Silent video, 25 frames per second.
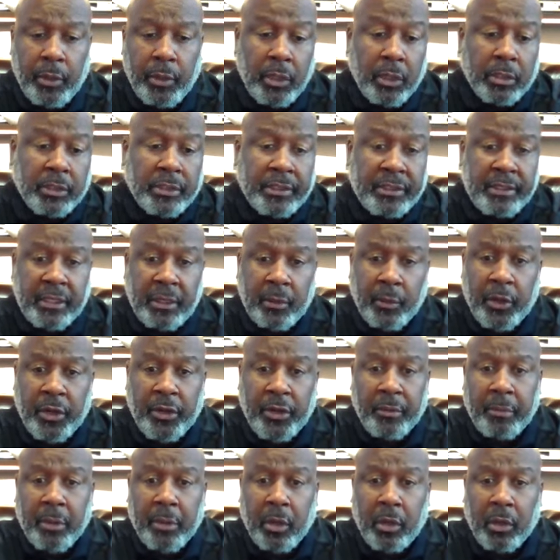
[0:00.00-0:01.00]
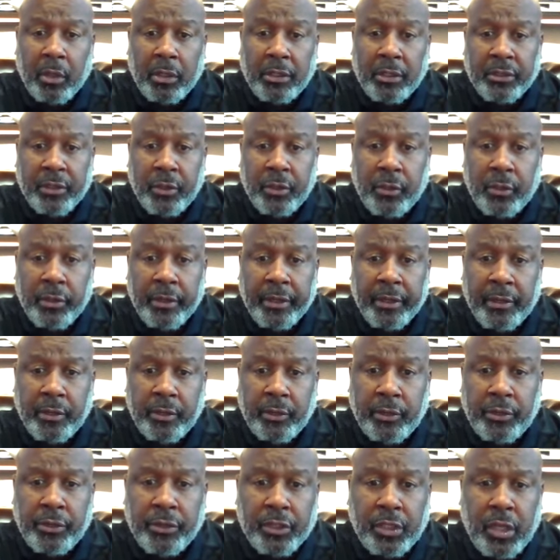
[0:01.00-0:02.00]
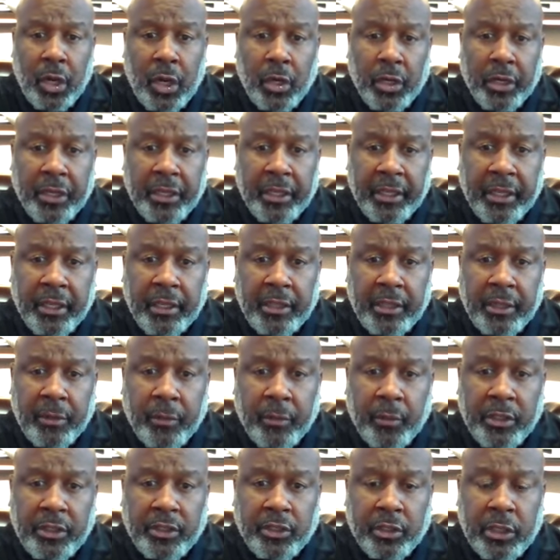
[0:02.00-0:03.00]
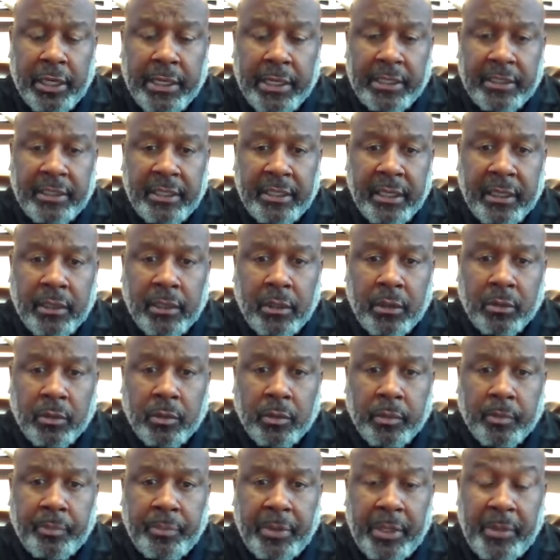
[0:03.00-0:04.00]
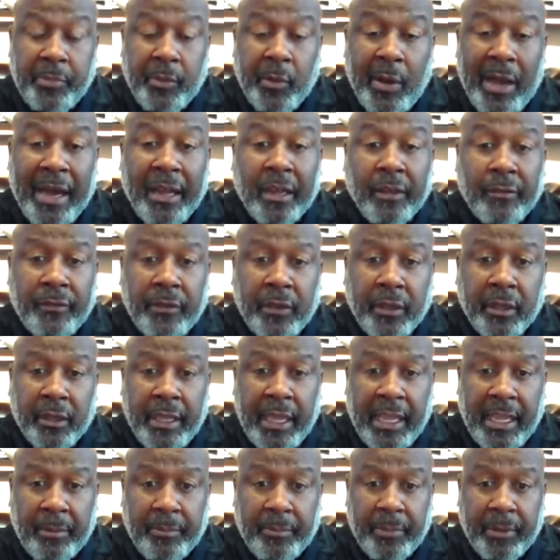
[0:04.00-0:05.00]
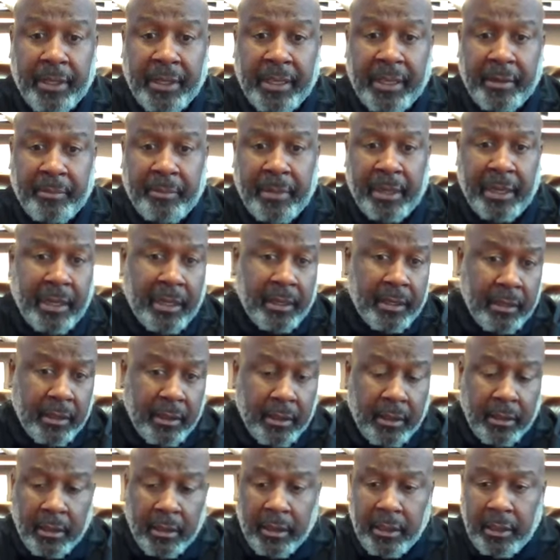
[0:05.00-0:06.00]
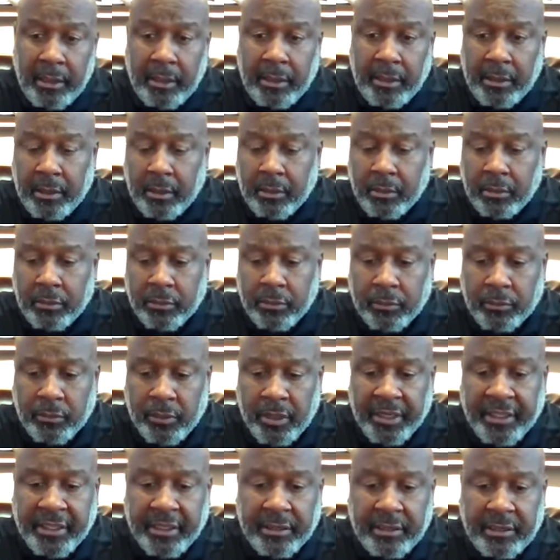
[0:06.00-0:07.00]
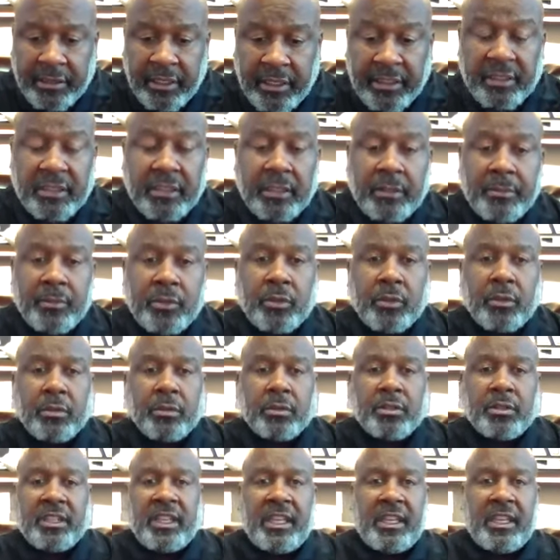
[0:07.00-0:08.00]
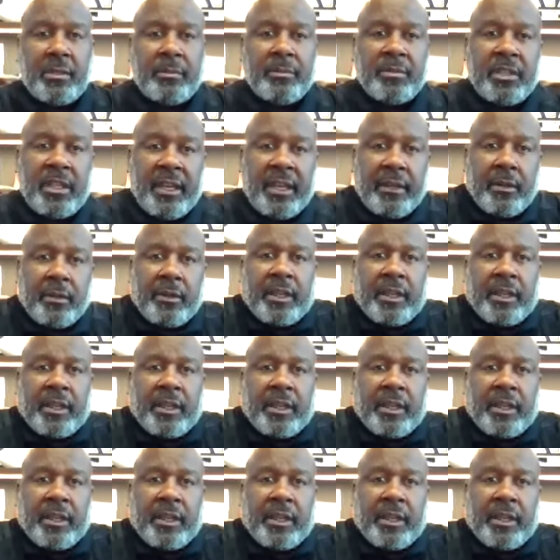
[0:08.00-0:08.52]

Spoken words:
we look to see where the ball is going and who you're targeting. And then we try to take those people out of the game plan by, you know, running systems or schemes that